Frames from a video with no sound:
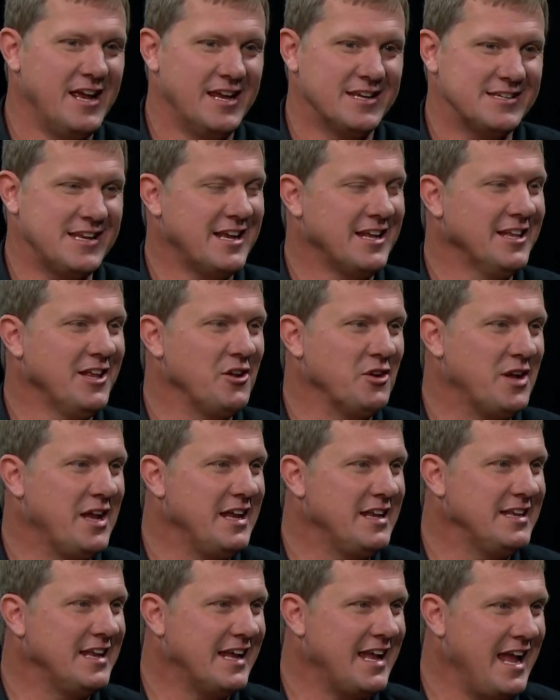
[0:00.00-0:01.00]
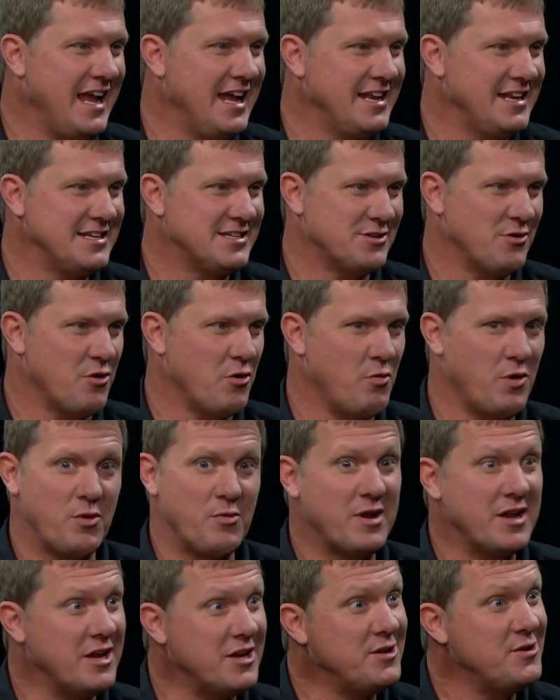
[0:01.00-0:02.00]
is like a little kid in the candy store. What are
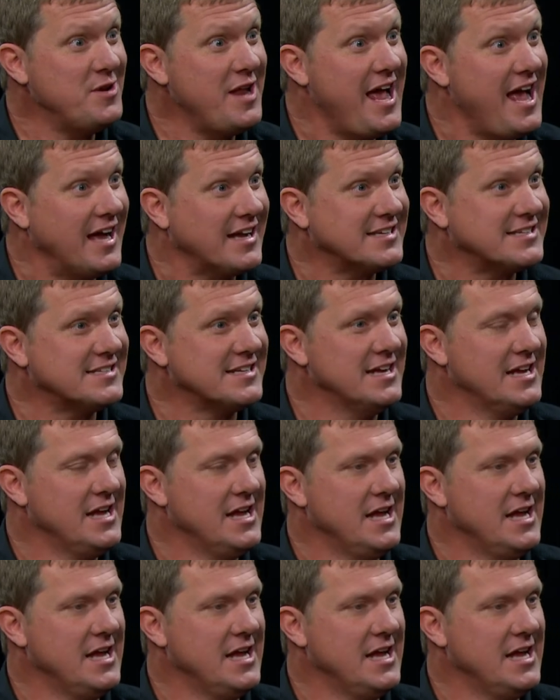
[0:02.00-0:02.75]
we going to do next?